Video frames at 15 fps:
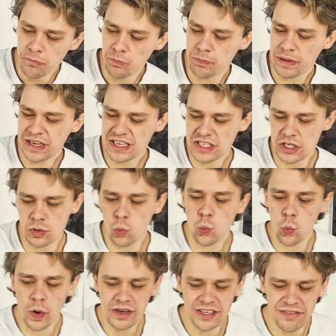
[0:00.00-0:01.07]
Because
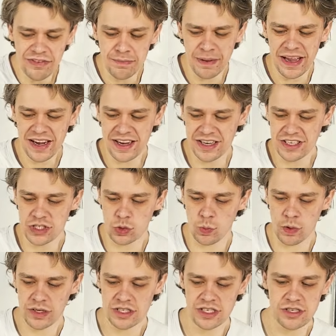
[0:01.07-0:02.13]
what if a package
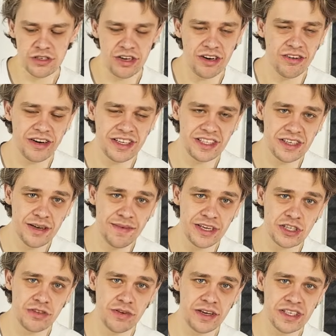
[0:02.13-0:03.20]
wants to generate an
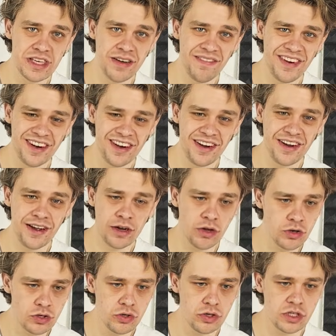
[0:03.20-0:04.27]
image, for example, a
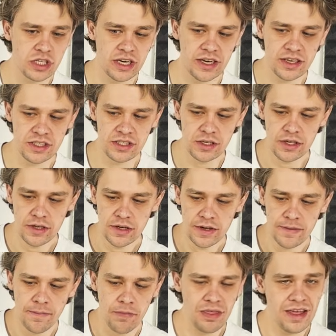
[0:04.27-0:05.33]
contour chart?
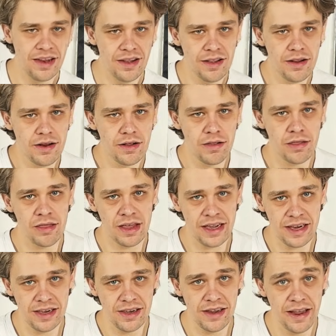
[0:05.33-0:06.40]
Then
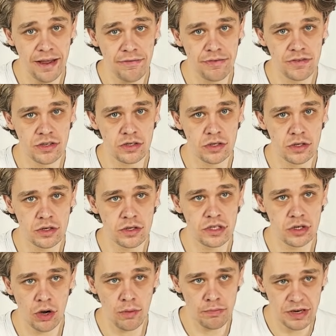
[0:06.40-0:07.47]
they'll have to
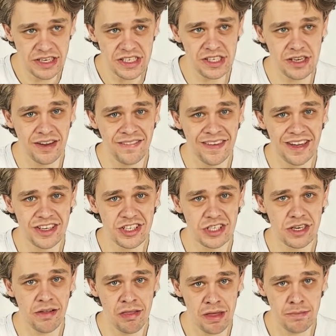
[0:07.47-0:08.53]
compress the image
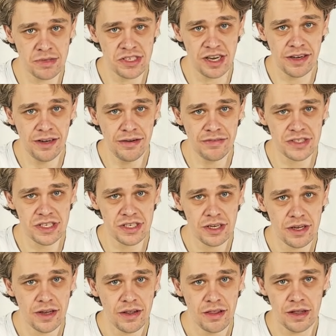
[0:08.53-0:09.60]
themselves.
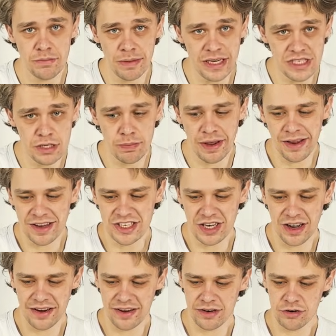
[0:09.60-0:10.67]
That makes the package
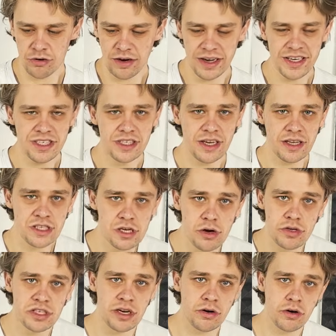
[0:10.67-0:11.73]
harder to write and
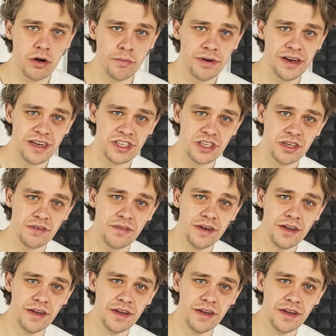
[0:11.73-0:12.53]
slows down compilation.